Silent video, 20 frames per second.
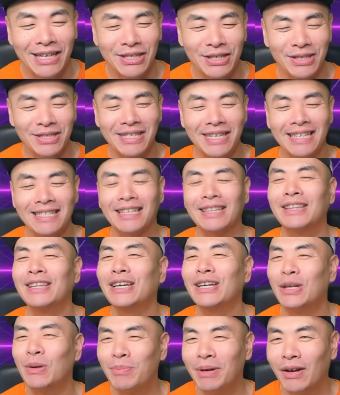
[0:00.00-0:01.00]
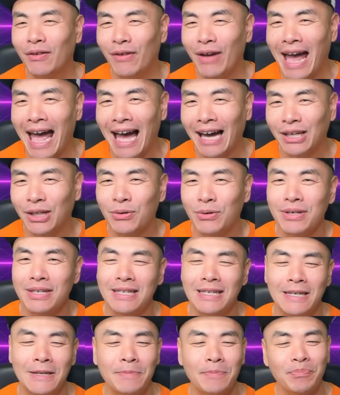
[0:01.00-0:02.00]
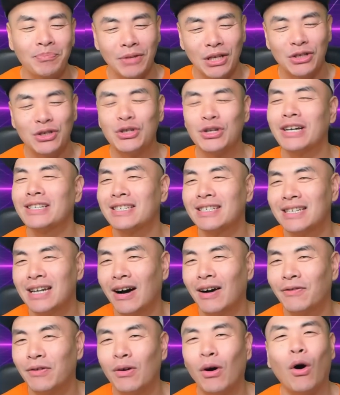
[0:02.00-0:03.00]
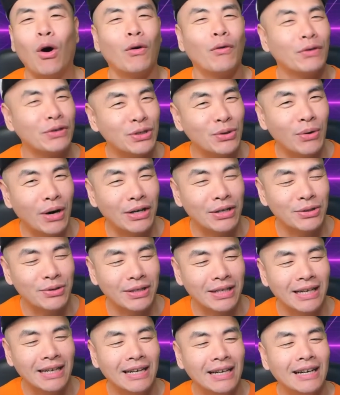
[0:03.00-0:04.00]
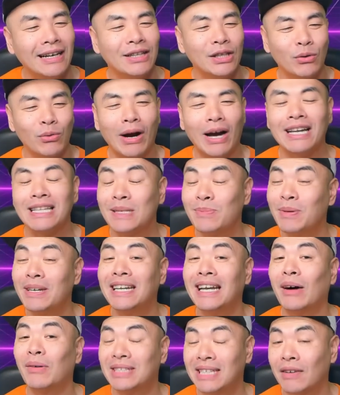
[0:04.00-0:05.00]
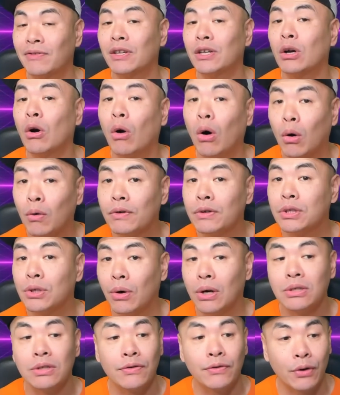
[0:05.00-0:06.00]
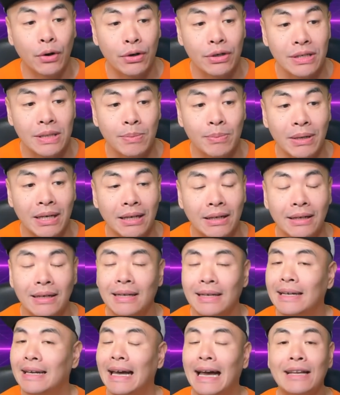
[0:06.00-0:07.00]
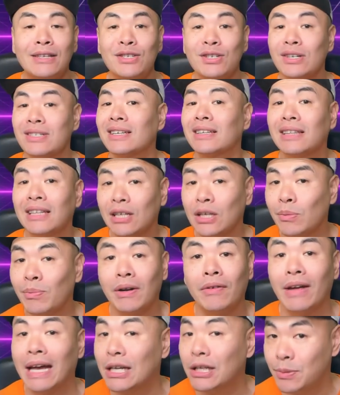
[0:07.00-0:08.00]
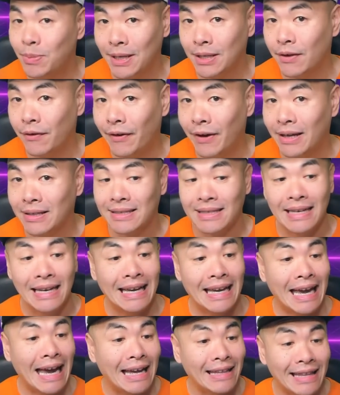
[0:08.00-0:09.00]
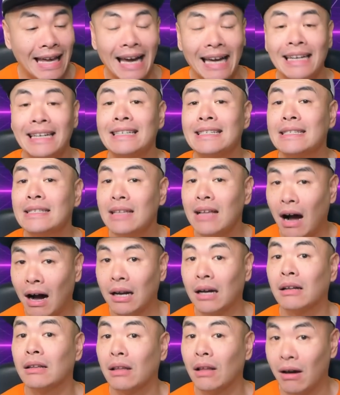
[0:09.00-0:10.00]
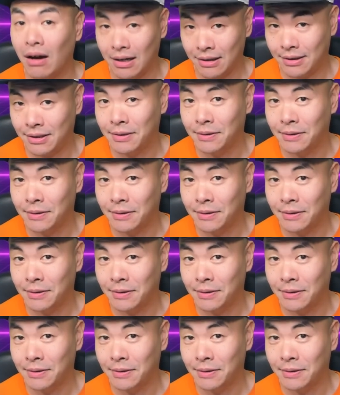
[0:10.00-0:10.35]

Just needs a little bit of accuracy, just enough, over 200. The right speed, I would definitely go over 200 for her speed, and just a little bit of HP and defense, and that is not a lot.